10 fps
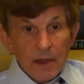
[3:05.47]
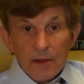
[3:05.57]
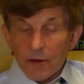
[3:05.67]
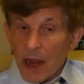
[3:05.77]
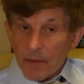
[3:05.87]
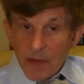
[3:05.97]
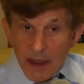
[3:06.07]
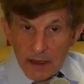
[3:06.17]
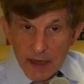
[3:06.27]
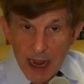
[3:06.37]
They're not
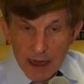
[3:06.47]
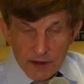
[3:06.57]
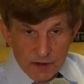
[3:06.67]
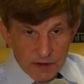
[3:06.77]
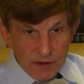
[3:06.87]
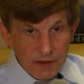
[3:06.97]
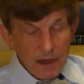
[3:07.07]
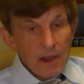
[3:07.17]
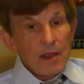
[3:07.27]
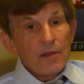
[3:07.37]
paying taxes.
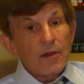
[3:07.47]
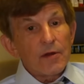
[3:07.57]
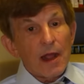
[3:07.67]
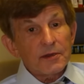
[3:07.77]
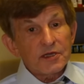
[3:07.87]
They're not